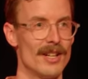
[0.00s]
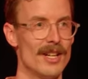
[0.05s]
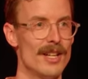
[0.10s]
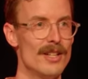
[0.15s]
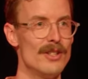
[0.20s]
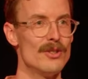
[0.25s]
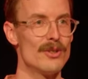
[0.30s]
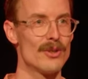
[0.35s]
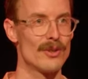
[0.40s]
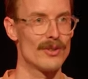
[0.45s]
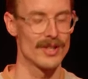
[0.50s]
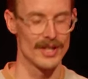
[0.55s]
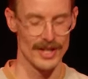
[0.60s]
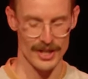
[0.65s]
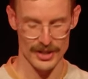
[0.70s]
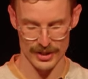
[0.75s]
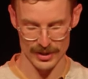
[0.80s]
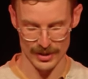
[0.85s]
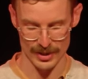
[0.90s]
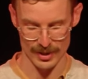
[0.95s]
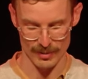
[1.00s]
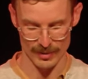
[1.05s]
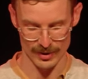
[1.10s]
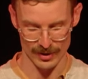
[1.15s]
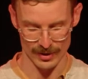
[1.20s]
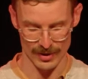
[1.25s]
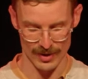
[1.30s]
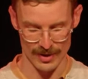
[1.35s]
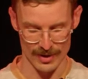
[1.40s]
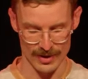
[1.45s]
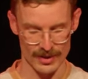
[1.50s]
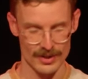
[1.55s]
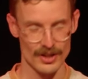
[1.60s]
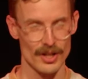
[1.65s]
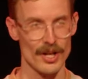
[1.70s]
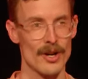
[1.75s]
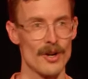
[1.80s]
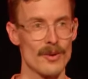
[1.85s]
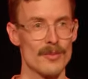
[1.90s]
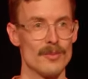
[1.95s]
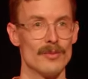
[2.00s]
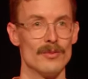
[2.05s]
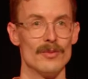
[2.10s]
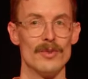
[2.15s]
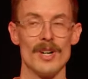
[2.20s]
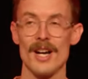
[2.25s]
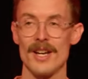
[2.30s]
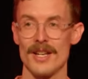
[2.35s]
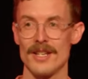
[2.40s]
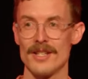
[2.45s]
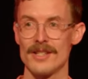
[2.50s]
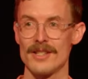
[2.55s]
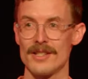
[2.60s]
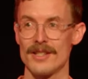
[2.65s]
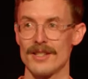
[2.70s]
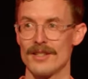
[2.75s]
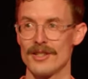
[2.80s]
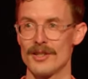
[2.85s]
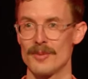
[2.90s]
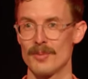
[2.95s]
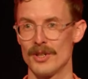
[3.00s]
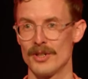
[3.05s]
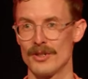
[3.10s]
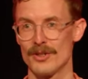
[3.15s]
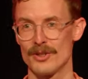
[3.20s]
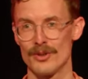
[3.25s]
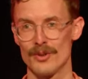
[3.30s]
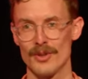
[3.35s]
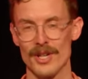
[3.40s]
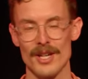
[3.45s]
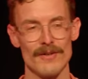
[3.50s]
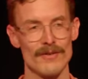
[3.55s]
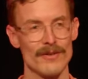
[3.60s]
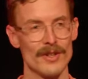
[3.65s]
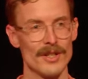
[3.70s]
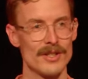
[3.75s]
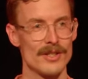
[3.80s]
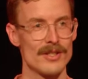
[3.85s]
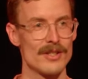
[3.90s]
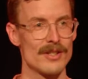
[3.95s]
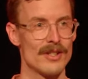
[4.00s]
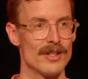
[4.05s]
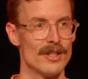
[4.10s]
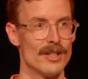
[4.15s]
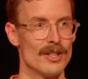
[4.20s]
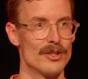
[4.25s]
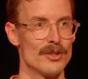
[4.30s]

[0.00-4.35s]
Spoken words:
in your relationship with God to help raise spiritual infants